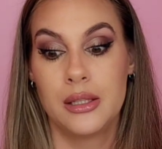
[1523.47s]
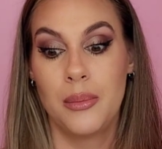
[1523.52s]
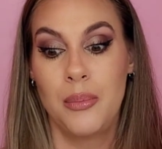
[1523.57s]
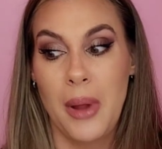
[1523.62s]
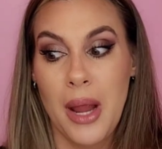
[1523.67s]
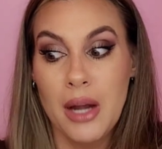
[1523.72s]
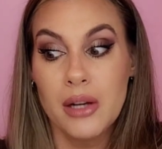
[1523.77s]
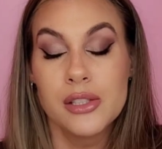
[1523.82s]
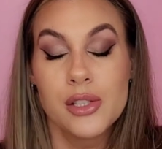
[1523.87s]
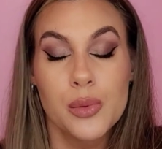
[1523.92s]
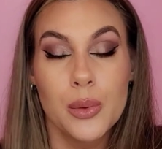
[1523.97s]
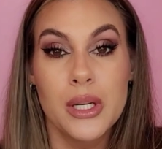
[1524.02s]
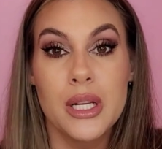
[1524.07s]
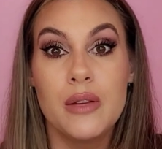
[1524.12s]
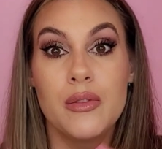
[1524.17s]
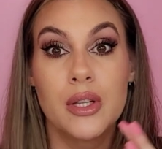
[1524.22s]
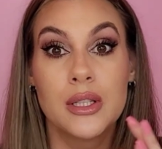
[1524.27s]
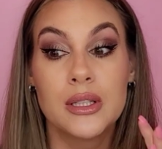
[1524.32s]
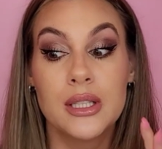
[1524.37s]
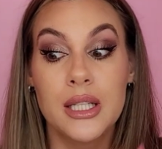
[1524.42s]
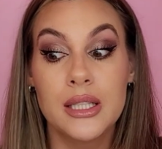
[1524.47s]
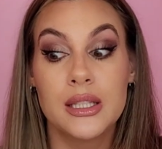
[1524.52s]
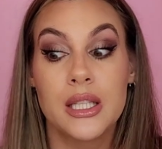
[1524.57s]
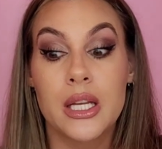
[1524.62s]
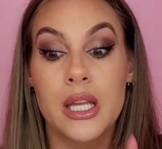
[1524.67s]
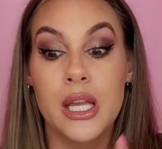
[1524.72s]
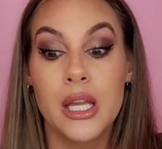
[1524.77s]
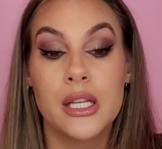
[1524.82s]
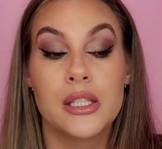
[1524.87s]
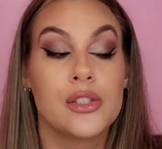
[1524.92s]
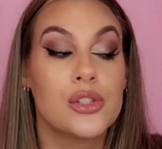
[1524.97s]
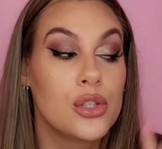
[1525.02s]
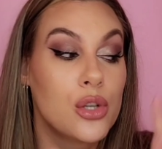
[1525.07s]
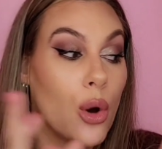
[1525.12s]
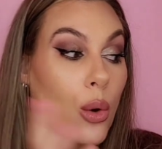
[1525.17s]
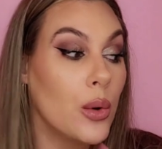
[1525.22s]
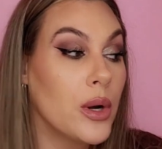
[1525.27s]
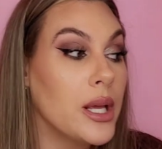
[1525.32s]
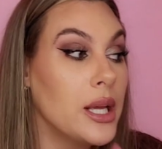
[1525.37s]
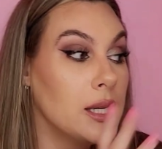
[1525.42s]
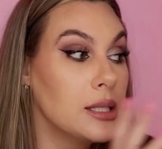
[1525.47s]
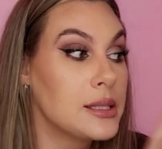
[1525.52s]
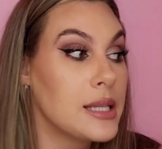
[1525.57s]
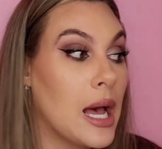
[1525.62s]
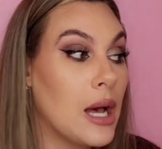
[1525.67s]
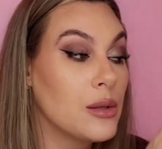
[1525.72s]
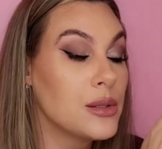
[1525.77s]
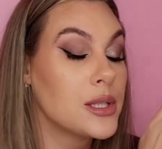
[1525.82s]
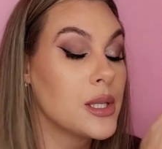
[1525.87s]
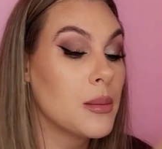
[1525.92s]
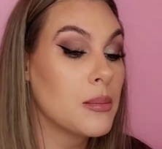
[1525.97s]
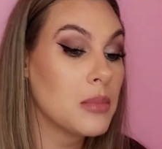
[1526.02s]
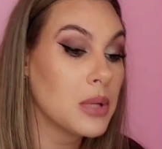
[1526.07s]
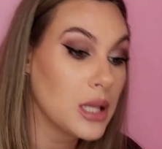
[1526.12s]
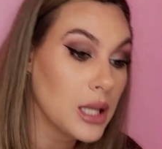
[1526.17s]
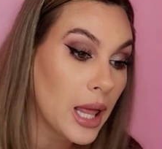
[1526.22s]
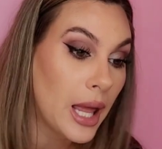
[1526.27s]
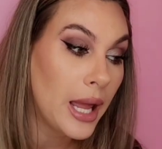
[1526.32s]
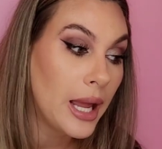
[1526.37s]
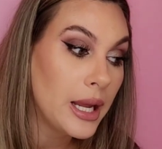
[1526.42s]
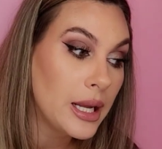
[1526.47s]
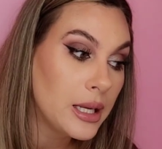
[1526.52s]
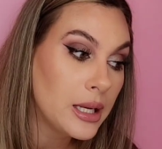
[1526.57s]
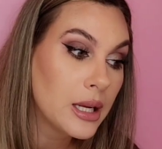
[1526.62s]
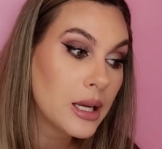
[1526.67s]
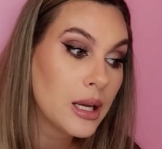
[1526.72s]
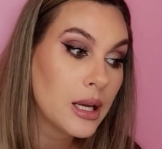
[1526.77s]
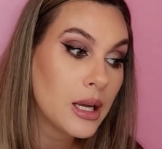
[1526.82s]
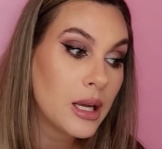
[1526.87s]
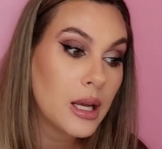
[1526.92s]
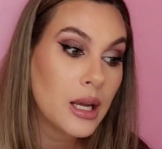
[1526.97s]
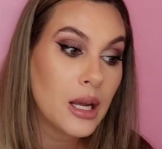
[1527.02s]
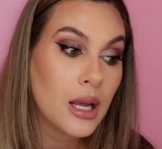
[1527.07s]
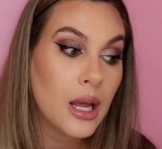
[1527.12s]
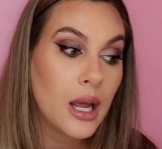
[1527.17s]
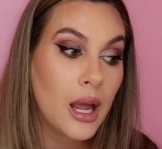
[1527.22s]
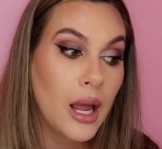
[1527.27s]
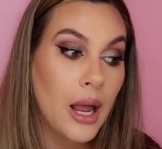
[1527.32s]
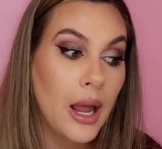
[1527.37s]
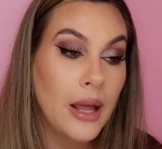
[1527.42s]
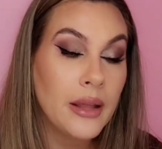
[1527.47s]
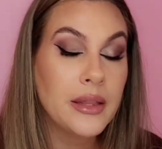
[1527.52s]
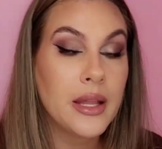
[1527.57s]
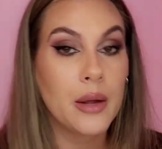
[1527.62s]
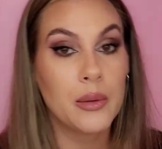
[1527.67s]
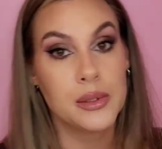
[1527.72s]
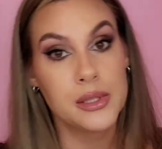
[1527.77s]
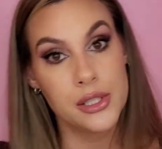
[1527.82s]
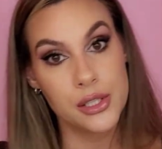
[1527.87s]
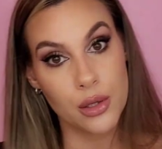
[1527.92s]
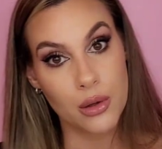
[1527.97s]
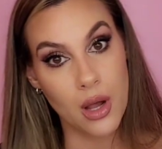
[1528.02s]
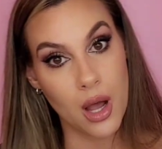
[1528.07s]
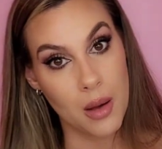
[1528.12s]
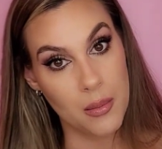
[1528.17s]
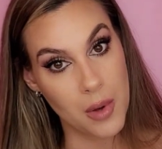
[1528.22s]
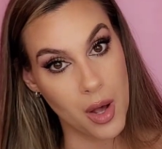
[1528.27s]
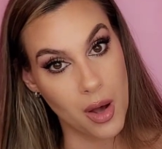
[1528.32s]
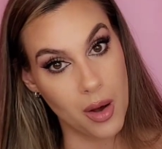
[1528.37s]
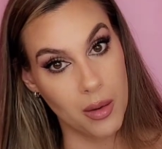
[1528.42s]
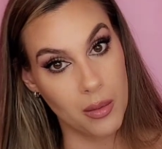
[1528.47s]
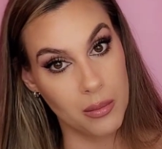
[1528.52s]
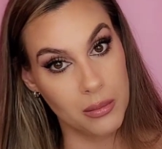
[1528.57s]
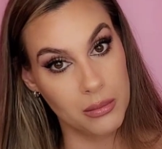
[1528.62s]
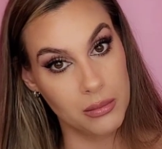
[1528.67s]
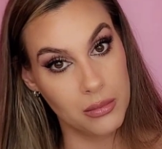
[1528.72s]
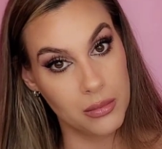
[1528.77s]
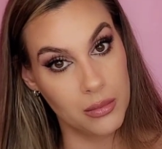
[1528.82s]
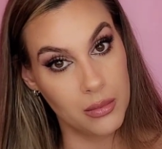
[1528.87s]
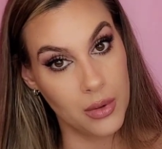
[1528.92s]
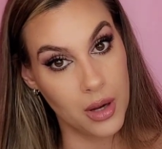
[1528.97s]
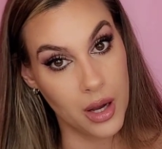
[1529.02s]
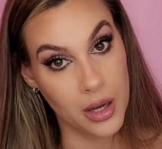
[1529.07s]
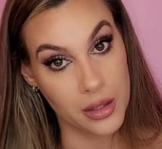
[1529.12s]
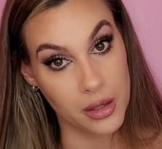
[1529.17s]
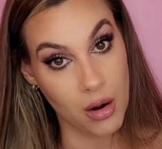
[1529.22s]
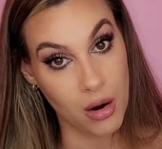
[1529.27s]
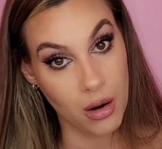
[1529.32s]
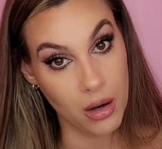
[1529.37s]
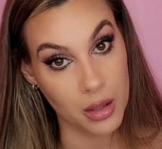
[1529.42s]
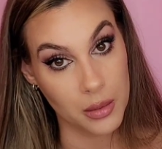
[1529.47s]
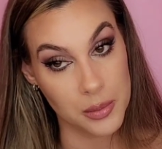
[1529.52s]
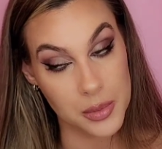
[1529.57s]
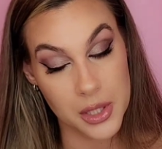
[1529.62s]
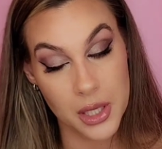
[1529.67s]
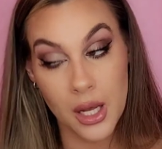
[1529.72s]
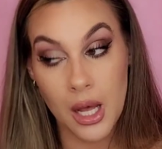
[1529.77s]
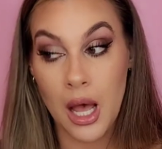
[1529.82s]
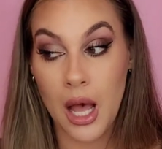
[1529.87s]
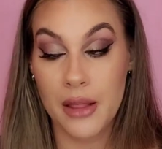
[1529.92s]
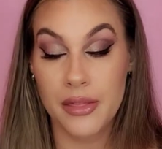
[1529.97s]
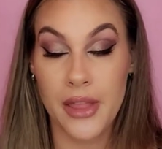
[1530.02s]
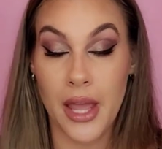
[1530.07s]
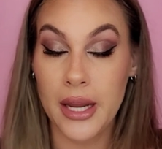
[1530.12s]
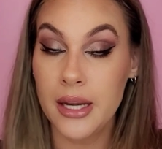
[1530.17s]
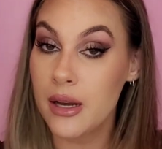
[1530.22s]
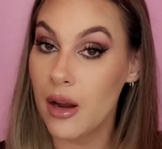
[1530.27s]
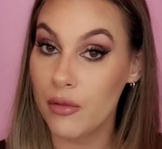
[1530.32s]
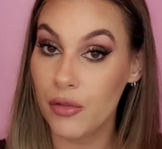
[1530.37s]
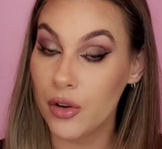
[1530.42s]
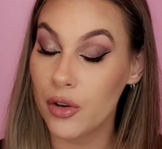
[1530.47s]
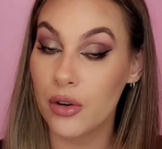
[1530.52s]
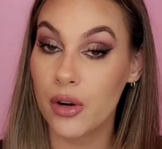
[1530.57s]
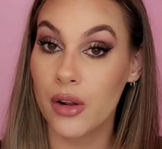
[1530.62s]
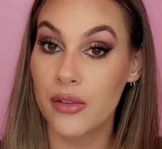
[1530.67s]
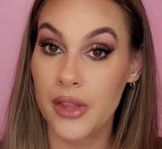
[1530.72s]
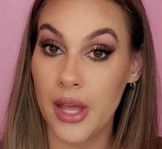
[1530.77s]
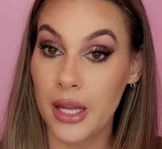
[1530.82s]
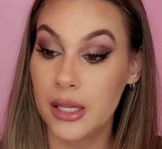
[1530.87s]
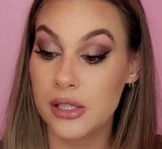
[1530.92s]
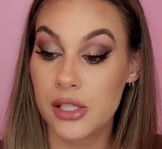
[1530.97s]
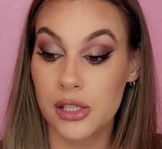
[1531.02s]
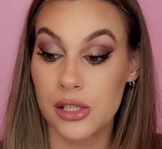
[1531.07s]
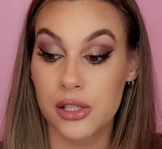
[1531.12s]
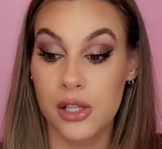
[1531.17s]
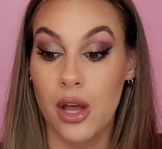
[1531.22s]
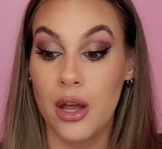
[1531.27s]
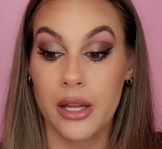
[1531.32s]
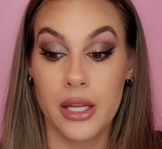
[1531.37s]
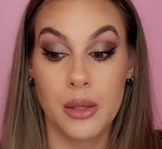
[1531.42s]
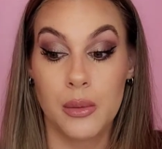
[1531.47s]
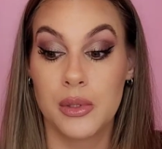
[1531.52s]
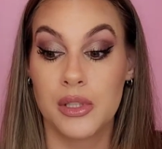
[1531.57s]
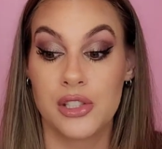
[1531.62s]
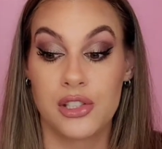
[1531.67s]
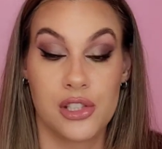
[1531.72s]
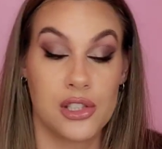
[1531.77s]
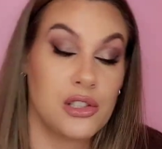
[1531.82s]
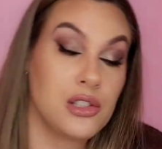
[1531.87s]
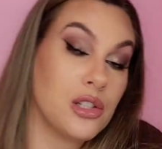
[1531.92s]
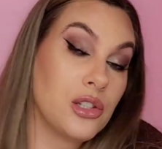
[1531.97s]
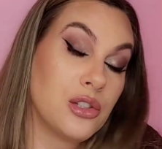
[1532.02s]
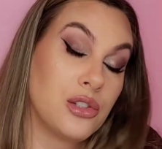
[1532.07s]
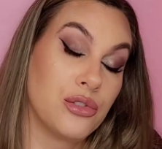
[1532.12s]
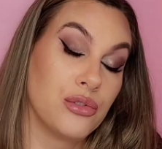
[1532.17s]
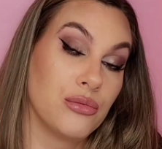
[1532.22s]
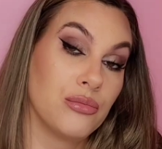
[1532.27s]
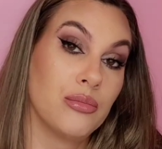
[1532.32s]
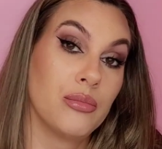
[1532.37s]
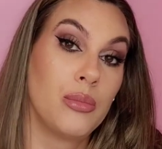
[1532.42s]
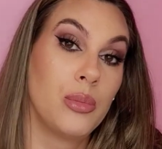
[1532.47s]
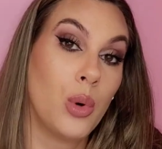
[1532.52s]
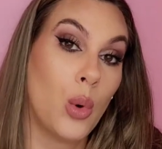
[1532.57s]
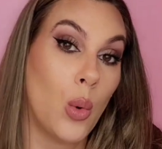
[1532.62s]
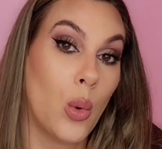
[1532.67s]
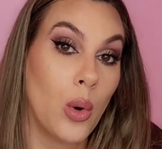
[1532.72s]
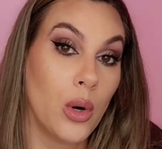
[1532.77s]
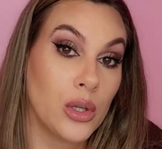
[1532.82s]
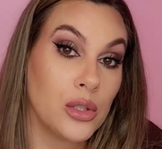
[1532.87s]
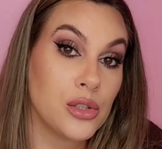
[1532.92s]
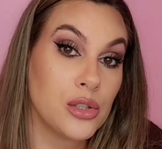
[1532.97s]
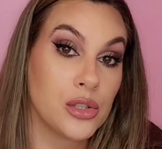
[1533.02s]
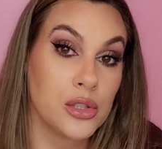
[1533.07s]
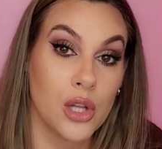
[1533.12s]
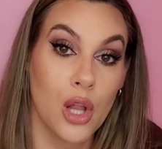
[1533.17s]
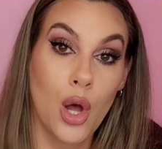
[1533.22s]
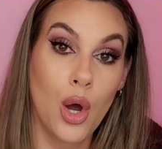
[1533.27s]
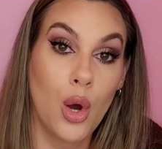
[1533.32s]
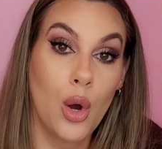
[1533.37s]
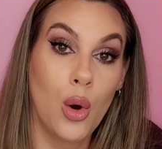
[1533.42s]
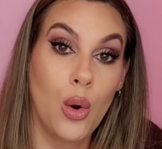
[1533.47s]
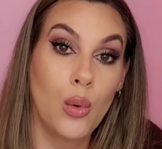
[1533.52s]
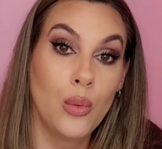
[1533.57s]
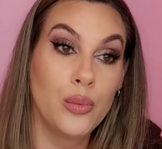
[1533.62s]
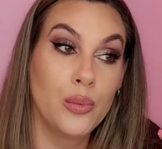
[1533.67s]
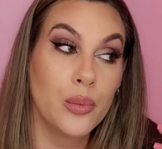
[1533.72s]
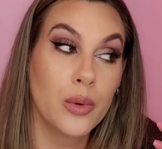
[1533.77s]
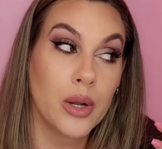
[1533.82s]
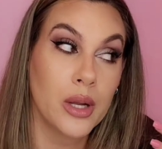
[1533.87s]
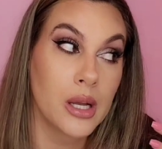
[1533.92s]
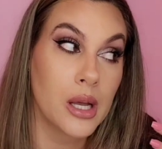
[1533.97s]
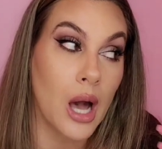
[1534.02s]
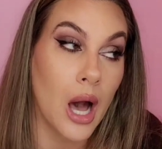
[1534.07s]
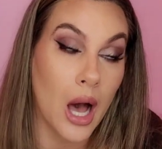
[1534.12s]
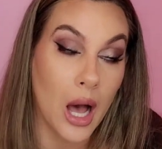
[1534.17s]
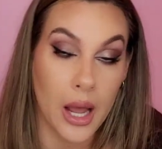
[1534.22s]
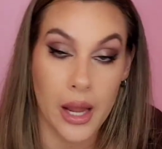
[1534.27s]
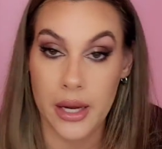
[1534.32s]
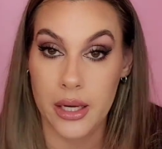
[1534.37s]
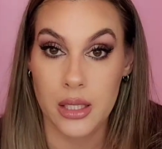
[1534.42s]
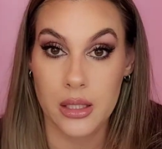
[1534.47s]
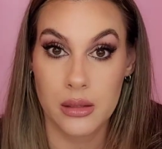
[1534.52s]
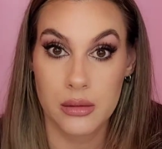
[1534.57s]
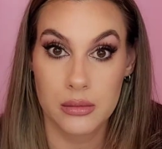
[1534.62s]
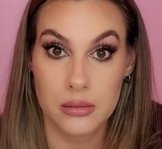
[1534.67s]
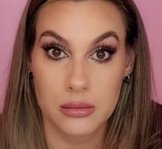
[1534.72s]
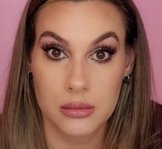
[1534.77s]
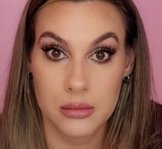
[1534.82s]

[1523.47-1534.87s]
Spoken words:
The parents would even let the kids go to his house and play, and they would still come home unharmed. They just thought he was just this poor, slow guy.